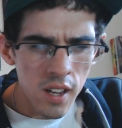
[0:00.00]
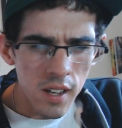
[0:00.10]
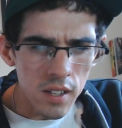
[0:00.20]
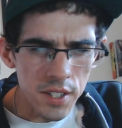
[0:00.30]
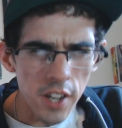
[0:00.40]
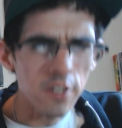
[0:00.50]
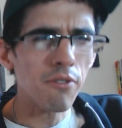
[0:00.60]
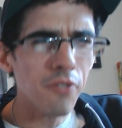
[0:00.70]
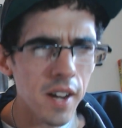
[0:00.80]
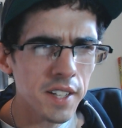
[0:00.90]
Is that your
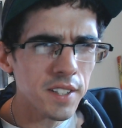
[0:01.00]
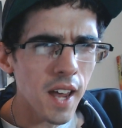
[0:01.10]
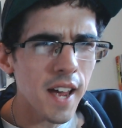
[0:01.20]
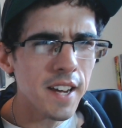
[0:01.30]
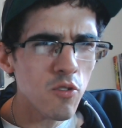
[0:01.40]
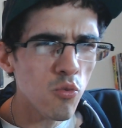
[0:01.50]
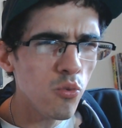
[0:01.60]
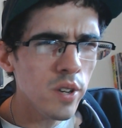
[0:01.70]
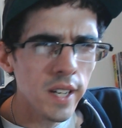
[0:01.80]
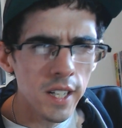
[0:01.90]
friends ain't
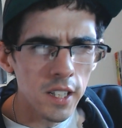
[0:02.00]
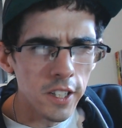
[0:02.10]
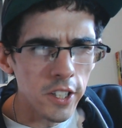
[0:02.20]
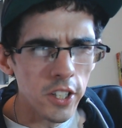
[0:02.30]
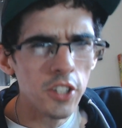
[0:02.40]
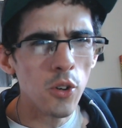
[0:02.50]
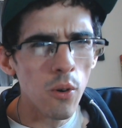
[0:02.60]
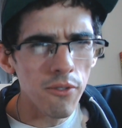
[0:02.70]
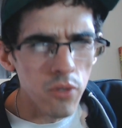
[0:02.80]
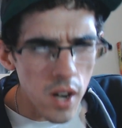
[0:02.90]
really your
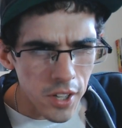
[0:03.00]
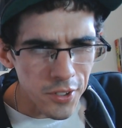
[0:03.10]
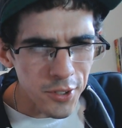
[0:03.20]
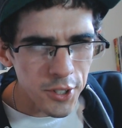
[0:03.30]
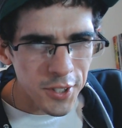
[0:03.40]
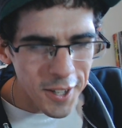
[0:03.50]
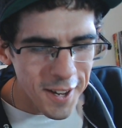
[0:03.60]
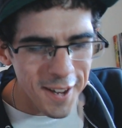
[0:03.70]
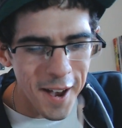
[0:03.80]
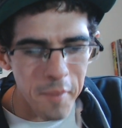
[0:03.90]
friends.
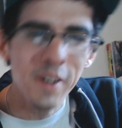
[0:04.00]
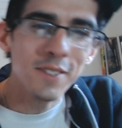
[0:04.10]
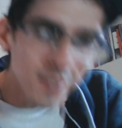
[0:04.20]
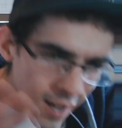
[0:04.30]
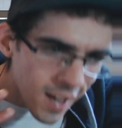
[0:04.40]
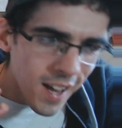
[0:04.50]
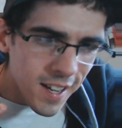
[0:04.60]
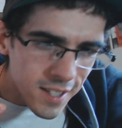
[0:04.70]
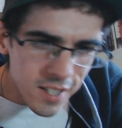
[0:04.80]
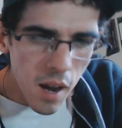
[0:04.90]
I mean,
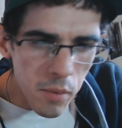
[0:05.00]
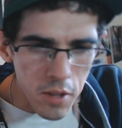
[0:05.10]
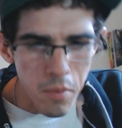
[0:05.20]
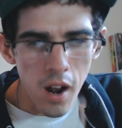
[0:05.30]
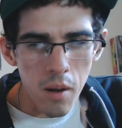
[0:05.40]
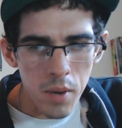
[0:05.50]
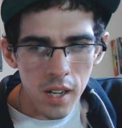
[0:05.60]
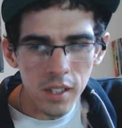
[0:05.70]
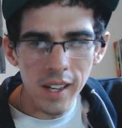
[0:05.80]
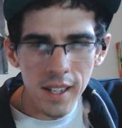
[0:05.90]
some of them are, man.
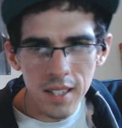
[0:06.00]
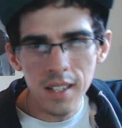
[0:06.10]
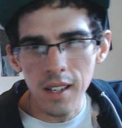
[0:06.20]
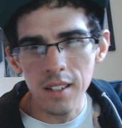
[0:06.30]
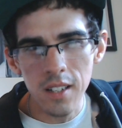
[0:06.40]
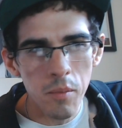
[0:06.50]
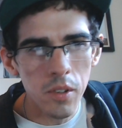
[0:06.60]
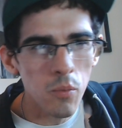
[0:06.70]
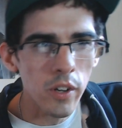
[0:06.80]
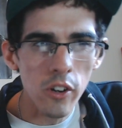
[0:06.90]
Like I said, some of
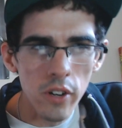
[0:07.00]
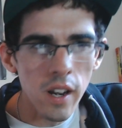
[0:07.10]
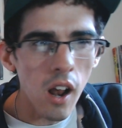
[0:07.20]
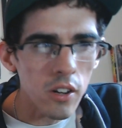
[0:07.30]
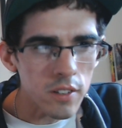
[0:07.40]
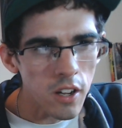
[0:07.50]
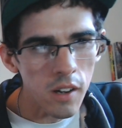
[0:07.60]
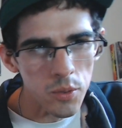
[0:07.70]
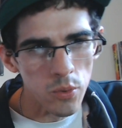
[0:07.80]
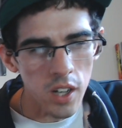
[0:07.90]
them when you're in hard times
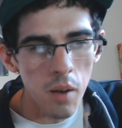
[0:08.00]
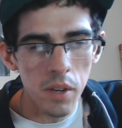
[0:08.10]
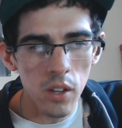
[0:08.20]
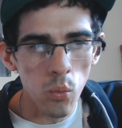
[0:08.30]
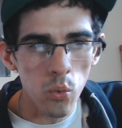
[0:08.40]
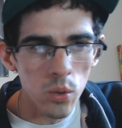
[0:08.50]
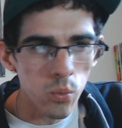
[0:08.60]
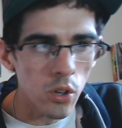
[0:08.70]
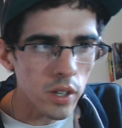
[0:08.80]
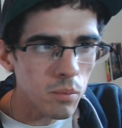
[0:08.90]
will come out of the
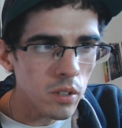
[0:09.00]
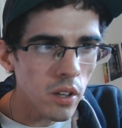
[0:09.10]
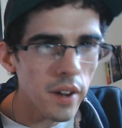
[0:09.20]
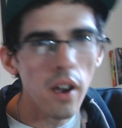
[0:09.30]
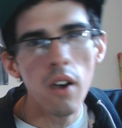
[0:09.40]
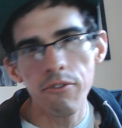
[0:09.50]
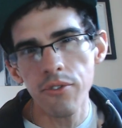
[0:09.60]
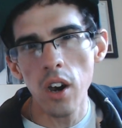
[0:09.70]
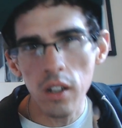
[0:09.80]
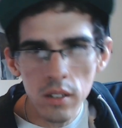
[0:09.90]
woodwork and be like, oh,
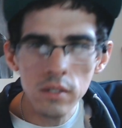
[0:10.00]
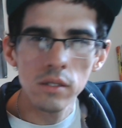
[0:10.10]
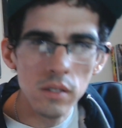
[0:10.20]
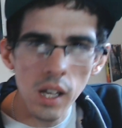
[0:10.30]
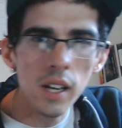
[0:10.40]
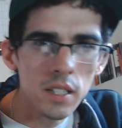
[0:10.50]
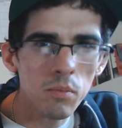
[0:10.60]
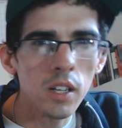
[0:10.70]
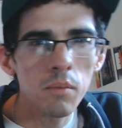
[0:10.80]
fuck, thanks, man.